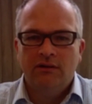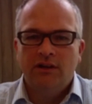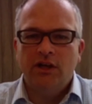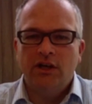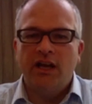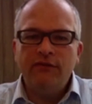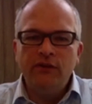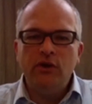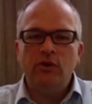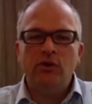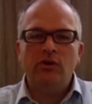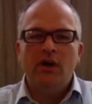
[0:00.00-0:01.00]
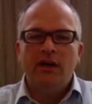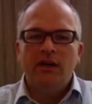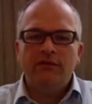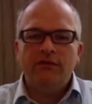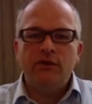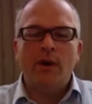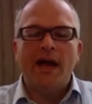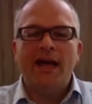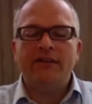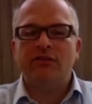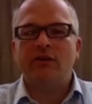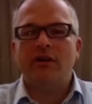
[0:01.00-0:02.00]
If you
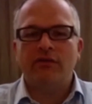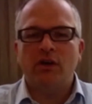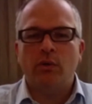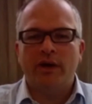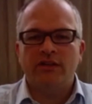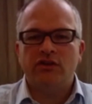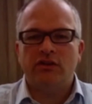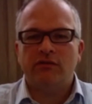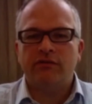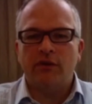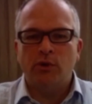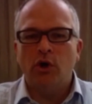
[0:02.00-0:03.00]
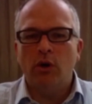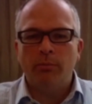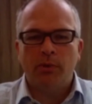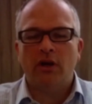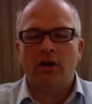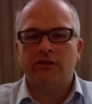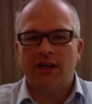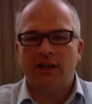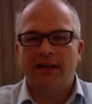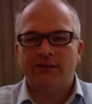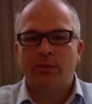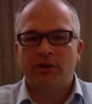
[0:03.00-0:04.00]
answer every question from your personal
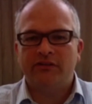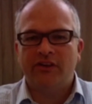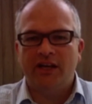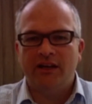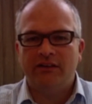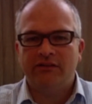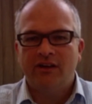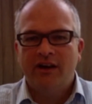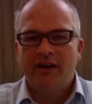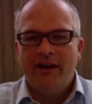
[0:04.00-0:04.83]
expertise